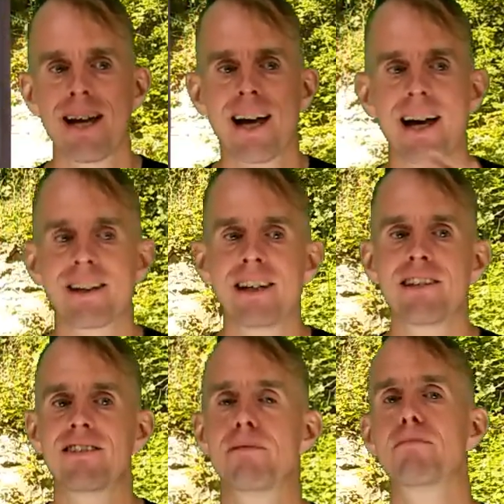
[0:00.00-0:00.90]
and then
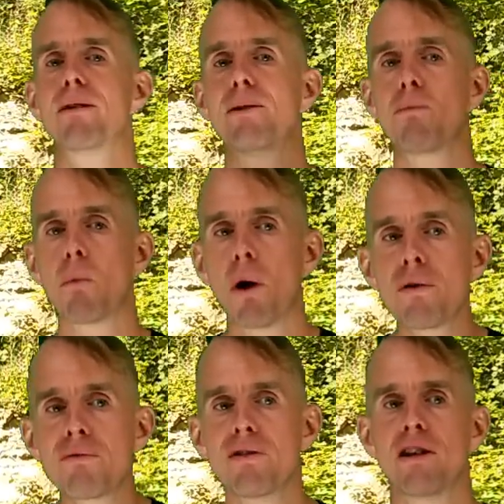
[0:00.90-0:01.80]
it's simply
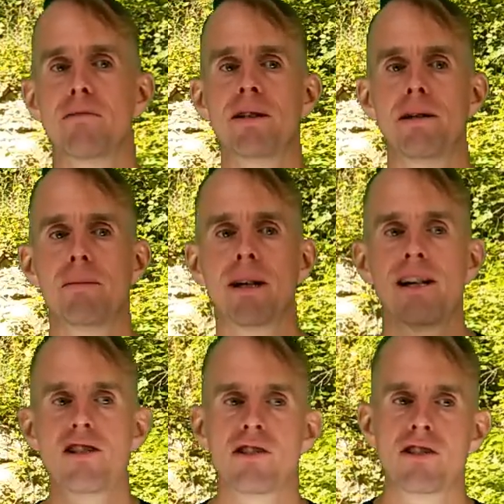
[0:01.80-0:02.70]
one further
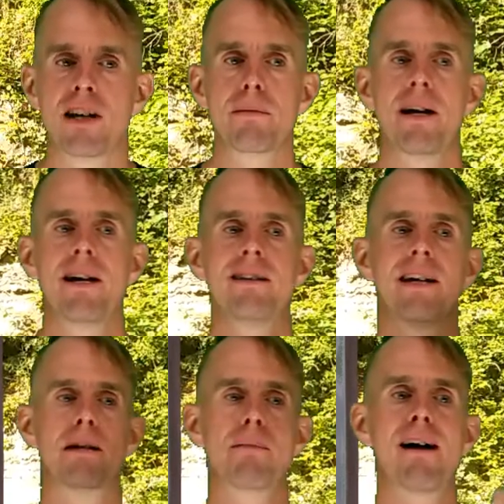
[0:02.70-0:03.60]
manipulation step to
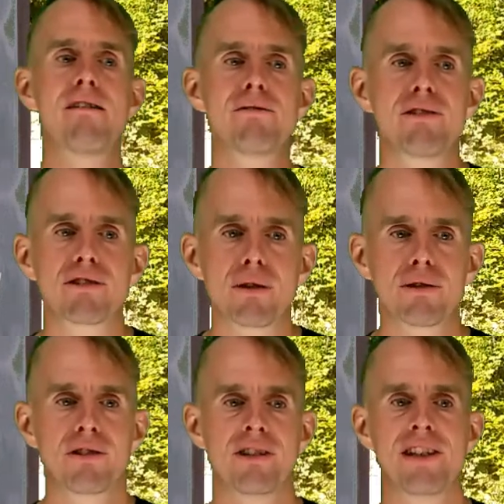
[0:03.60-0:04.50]
get apparent
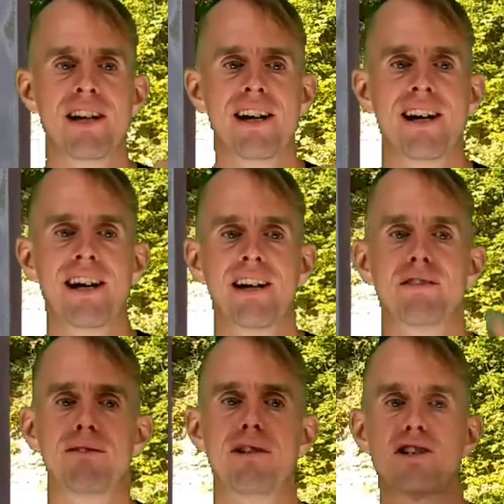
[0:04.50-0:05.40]
viscosity as a
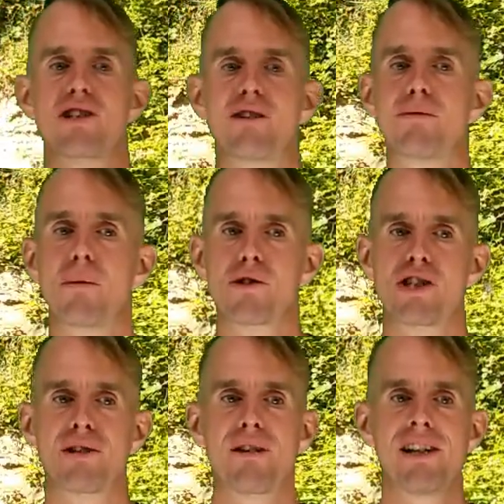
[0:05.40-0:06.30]
function of wall
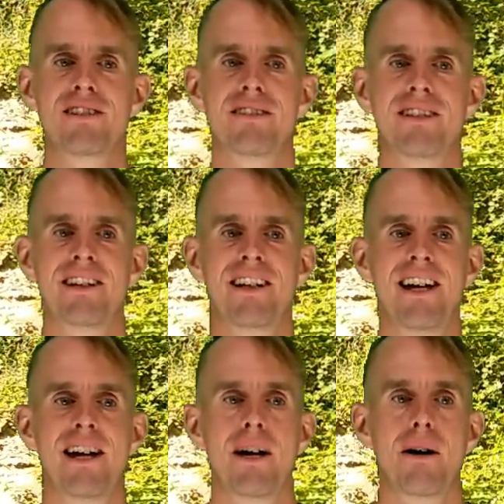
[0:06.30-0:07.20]
shear rate,
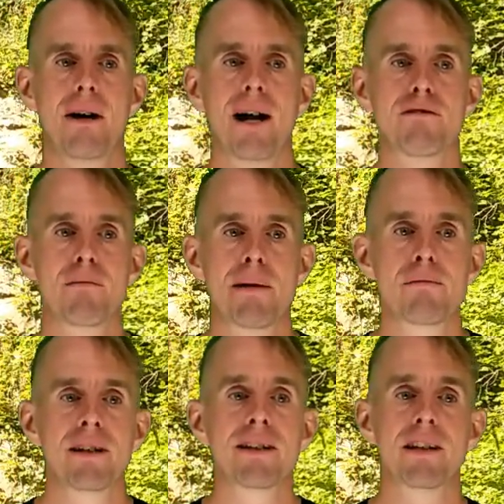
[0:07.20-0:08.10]
and
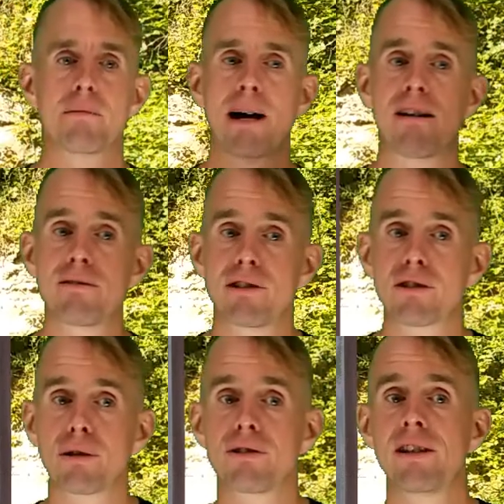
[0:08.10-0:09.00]
remembering that apparent
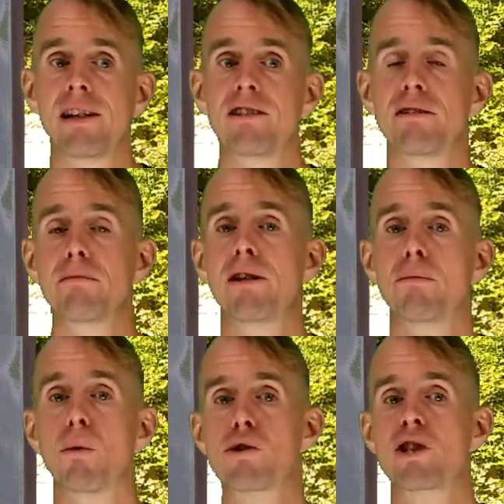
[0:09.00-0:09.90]
viscosity is simply the
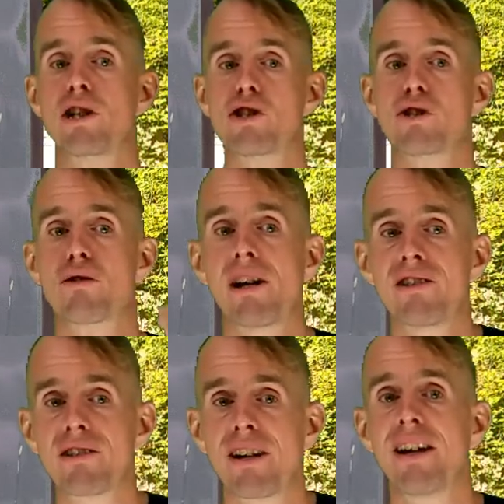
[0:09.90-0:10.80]
wall shear
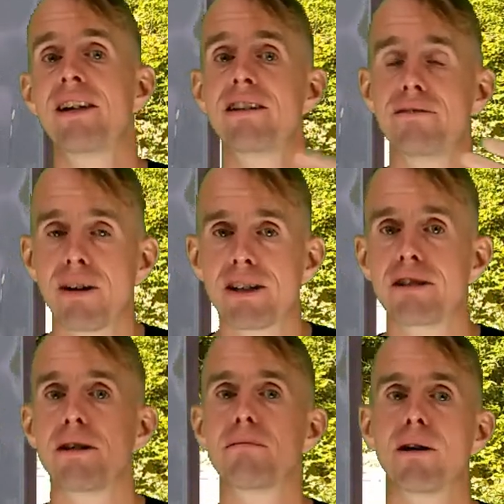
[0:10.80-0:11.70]
stress
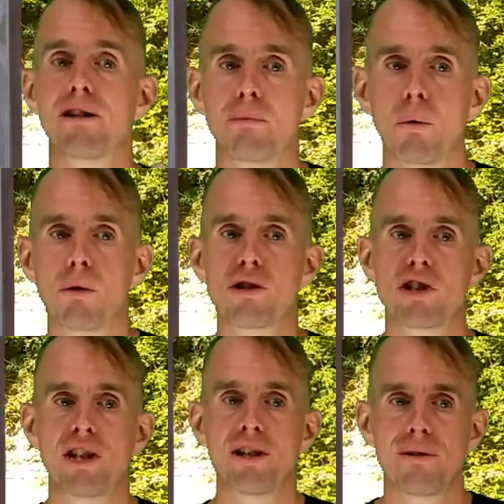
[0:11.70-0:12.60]
divided by the wall
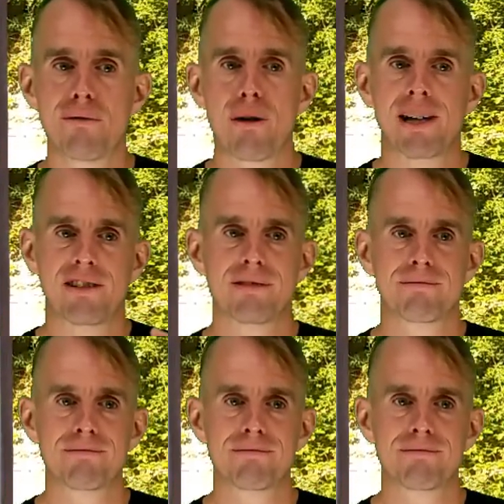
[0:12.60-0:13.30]
shear rate.